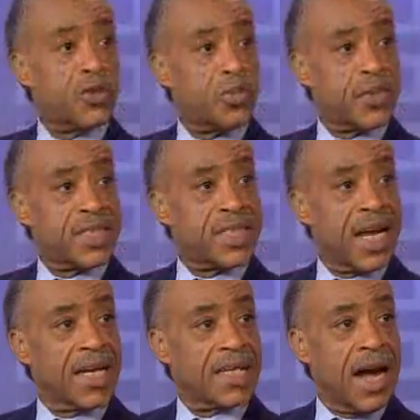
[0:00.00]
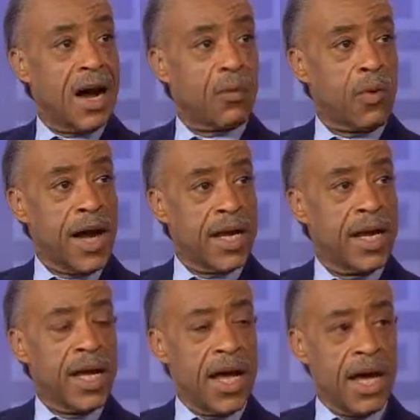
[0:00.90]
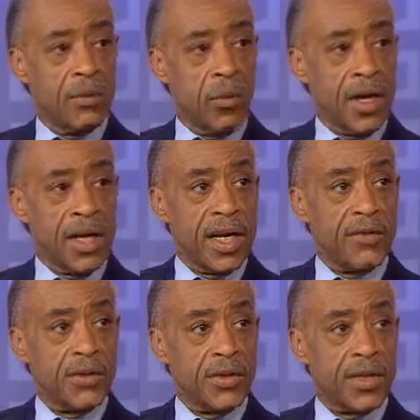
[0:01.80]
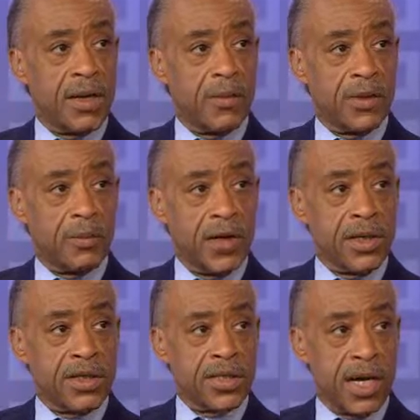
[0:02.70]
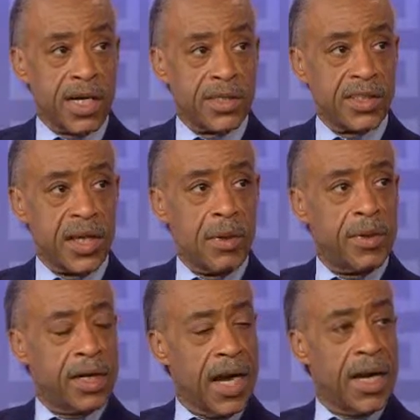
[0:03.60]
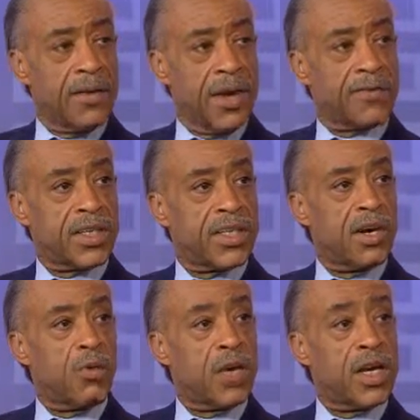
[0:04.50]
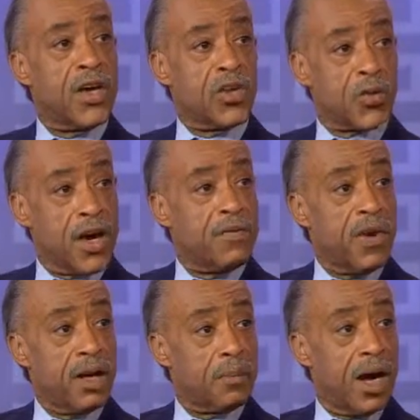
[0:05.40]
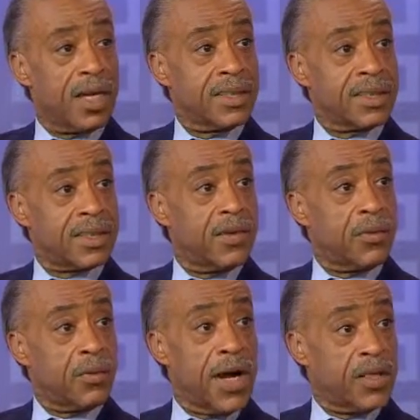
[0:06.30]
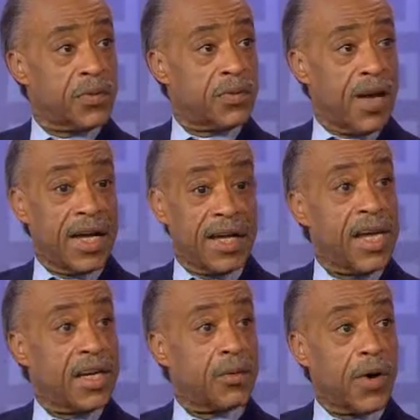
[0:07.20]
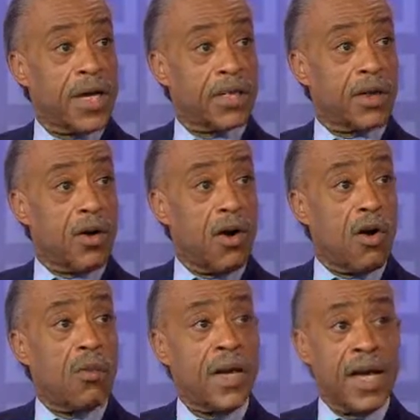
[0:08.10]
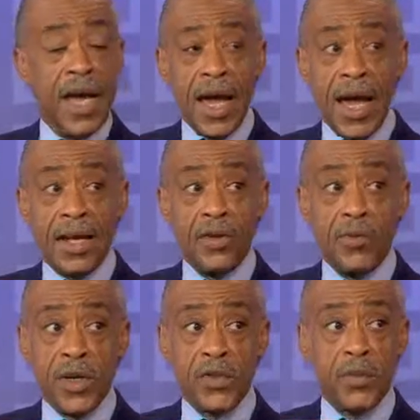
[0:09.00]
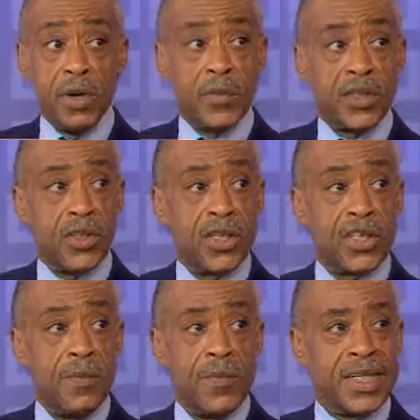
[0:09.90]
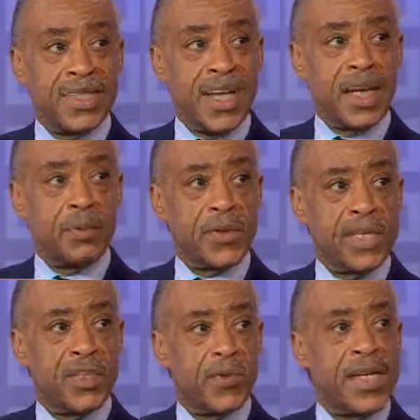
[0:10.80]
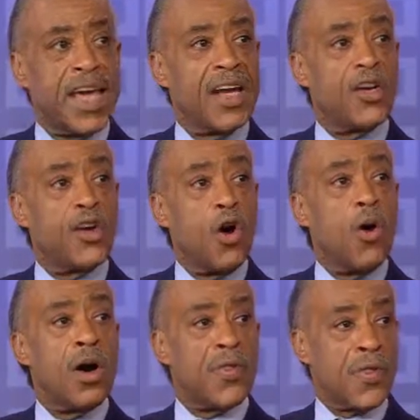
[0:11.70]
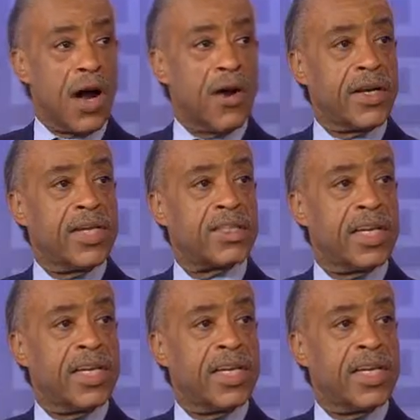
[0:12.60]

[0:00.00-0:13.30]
to protect our right. At one level, you dealt with the murder charges, but now you have to deal with Trayvon Martin's civil rights was violated. He had the right to go home. And you must remember, George Zimmerman is not a policeman. He had no authority to